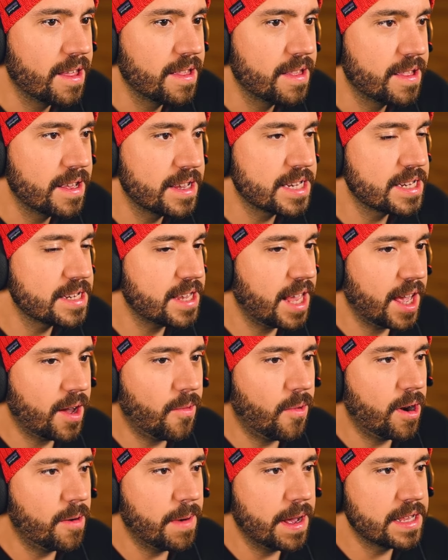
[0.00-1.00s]
This is like
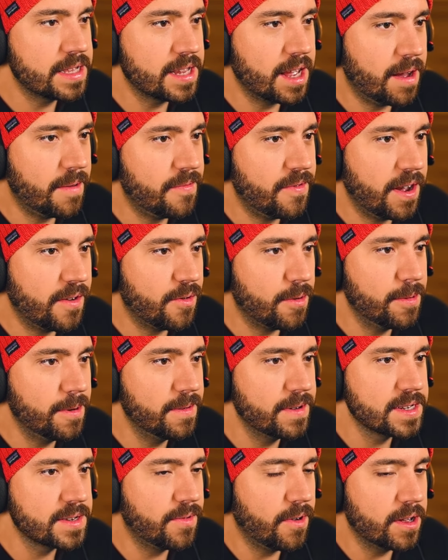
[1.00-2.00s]
one of my top favorite
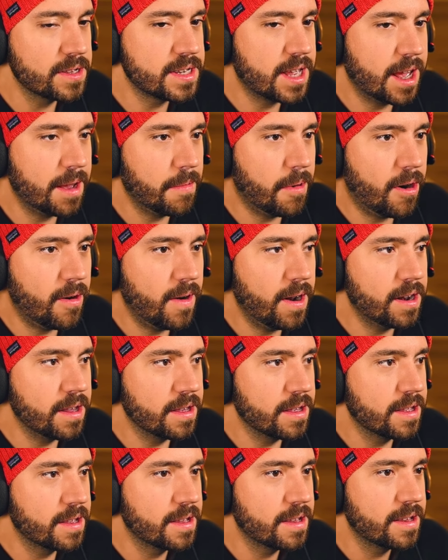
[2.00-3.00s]
movies of all time
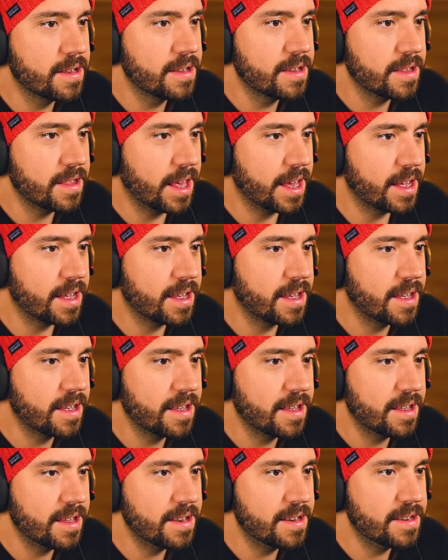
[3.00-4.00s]
already. Like,
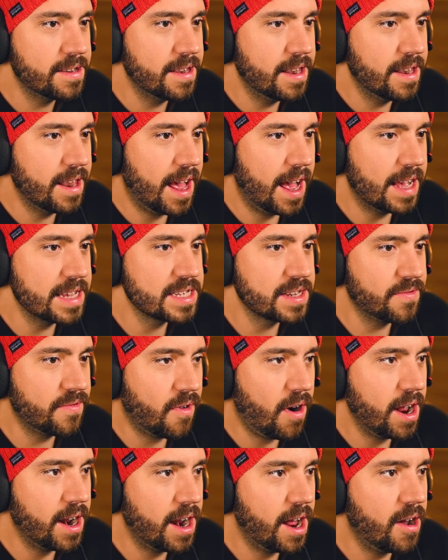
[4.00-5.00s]
as of
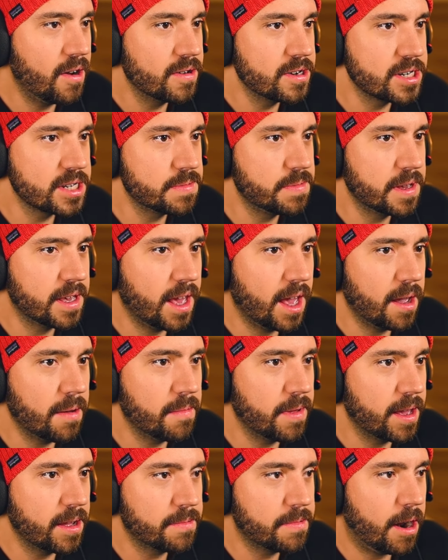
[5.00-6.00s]
right now, it just became
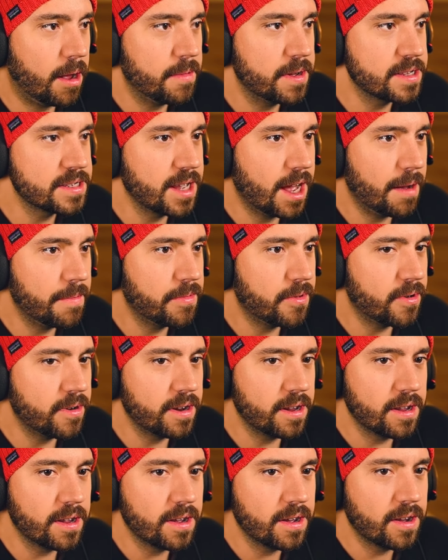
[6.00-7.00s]
like probably top
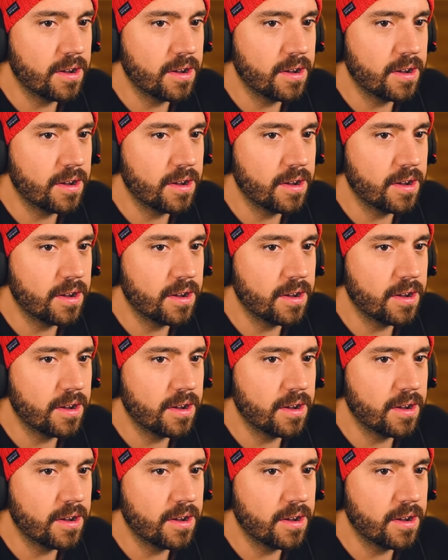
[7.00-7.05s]
three.